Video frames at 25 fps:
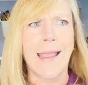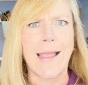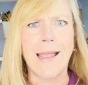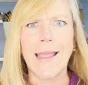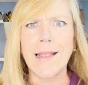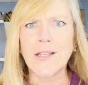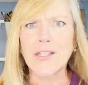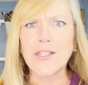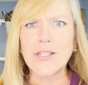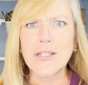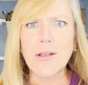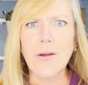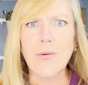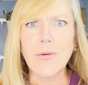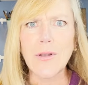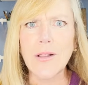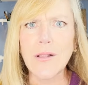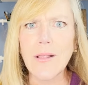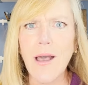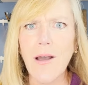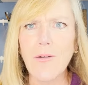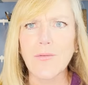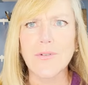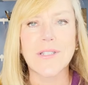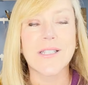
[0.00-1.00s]
it's so
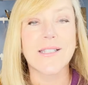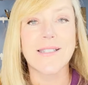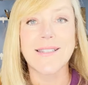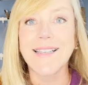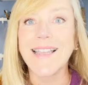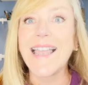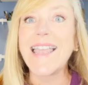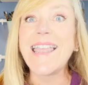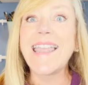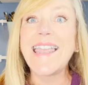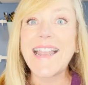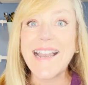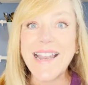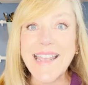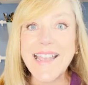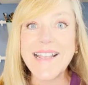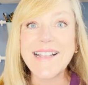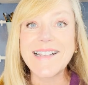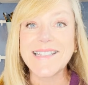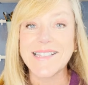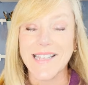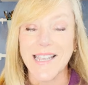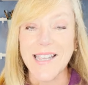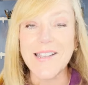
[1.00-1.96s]
close. It is.